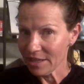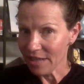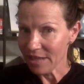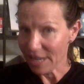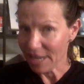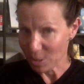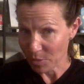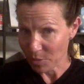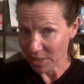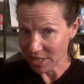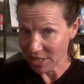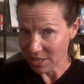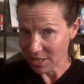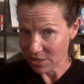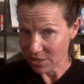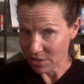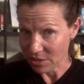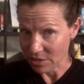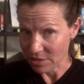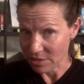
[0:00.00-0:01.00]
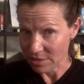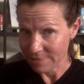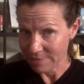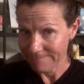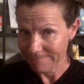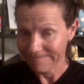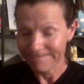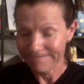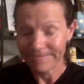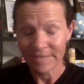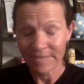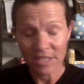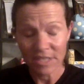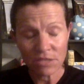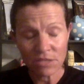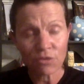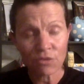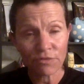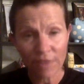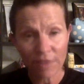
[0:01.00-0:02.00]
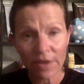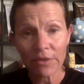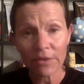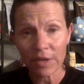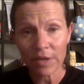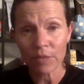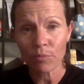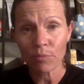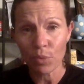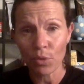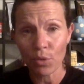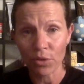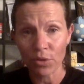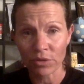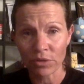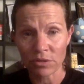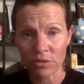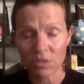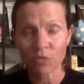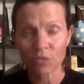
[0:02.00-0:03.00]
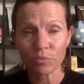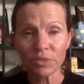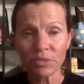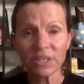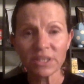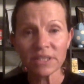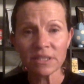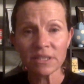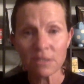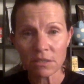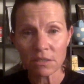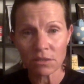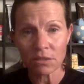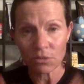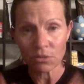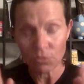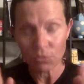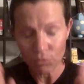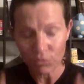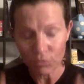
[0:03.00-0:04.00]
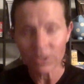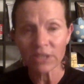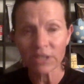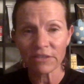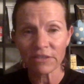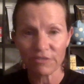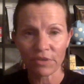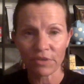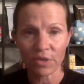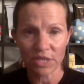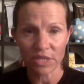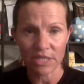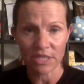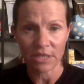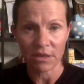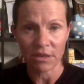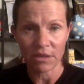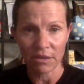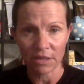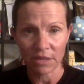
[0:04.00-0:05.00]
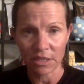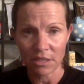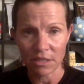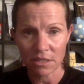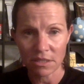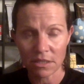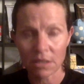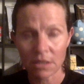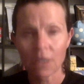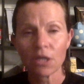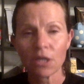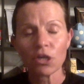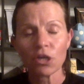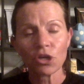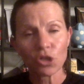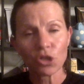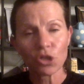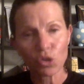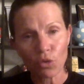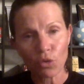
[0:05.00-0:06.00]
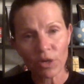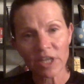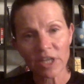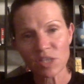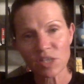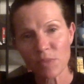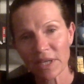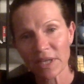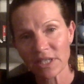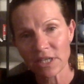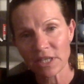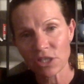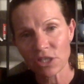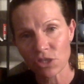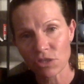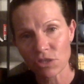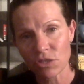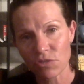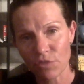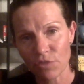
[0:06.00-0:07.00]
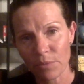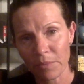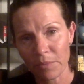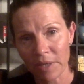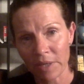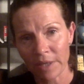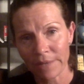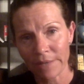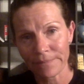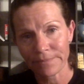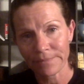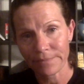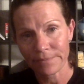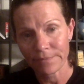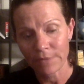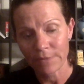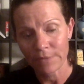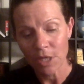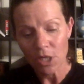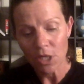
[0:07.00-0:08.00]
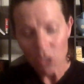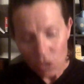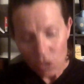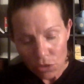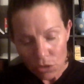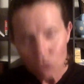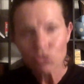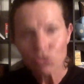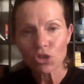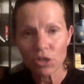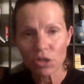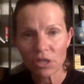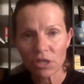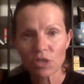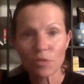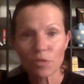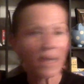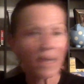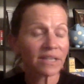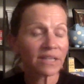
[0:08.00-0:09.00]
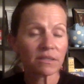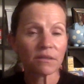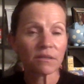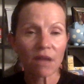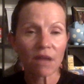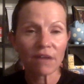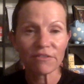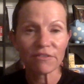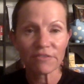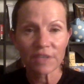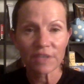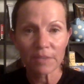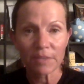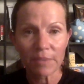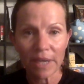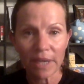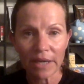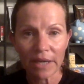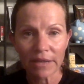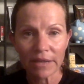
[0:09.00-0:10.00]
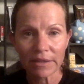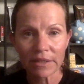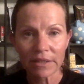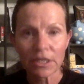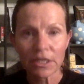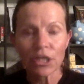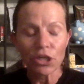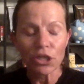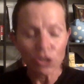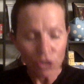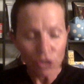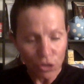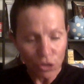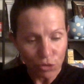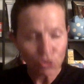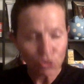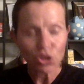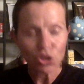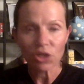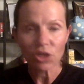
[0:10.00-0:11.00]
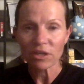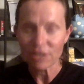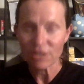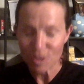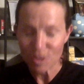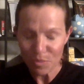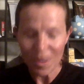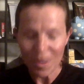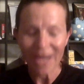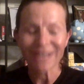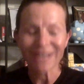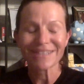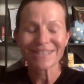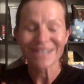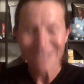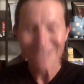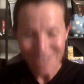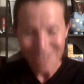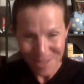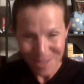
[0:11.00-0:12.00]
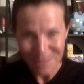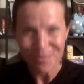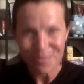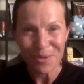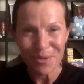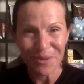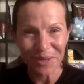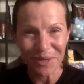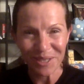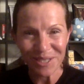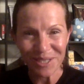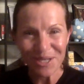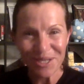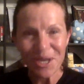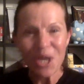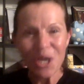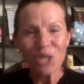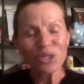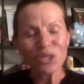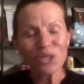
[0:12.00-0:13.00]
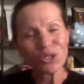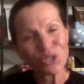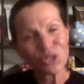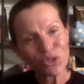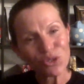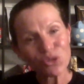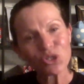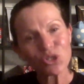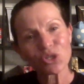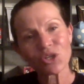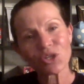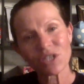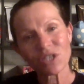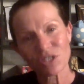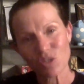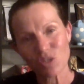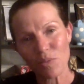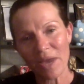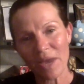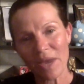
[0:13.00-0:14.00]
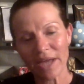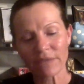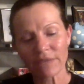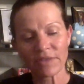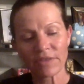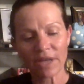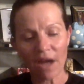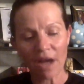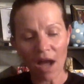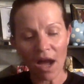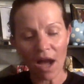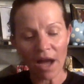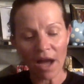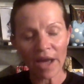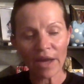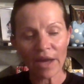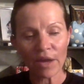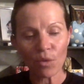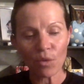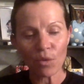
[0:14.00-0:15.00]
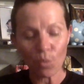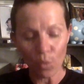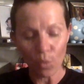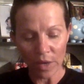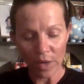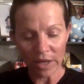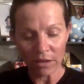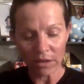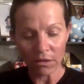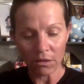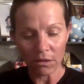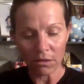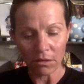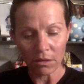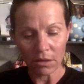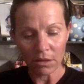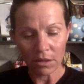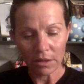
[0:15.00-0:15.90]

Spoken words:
expectations. These are very important, so please do really focus in on this. Your expectations from me. You should expect a lot of feedback. You should expect support. You should expect that I will